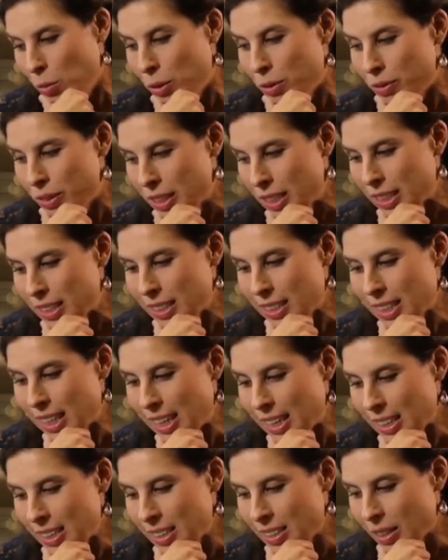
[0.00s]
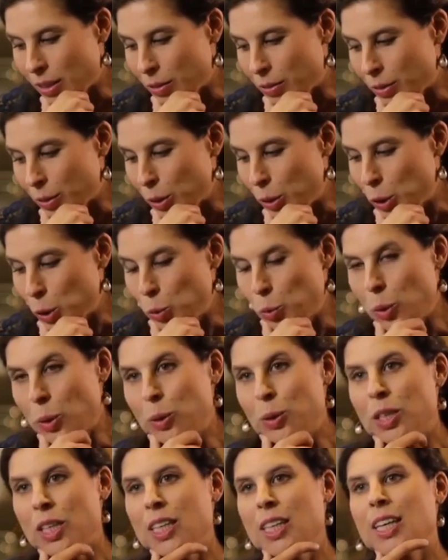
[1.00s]
we've seen signs of a
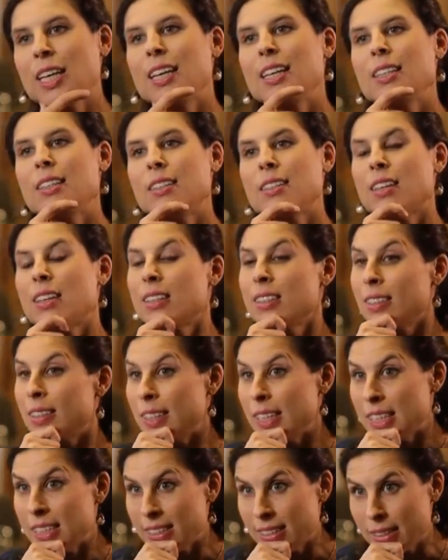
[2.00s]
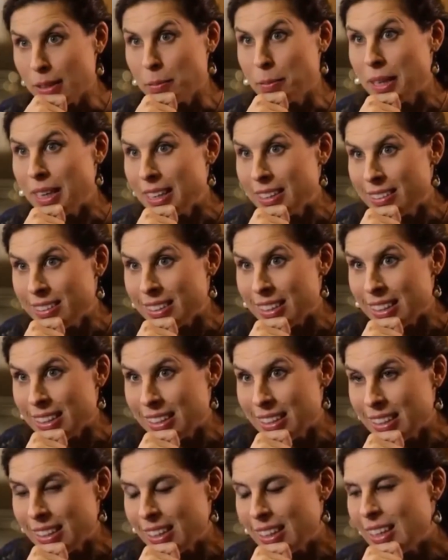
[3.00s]
growing internal instability
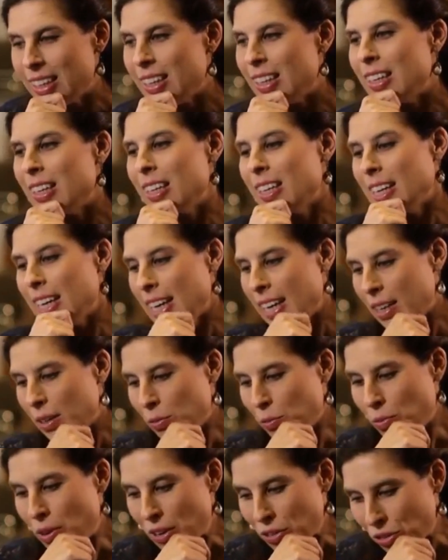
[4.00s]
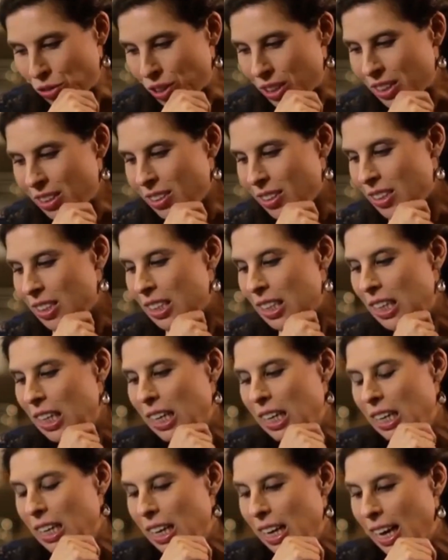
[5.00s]
in Russia.
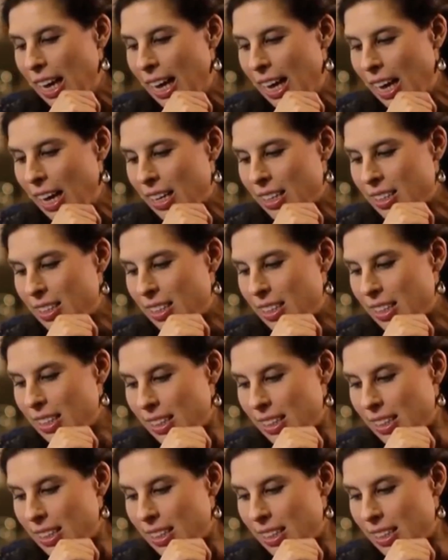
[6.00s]
And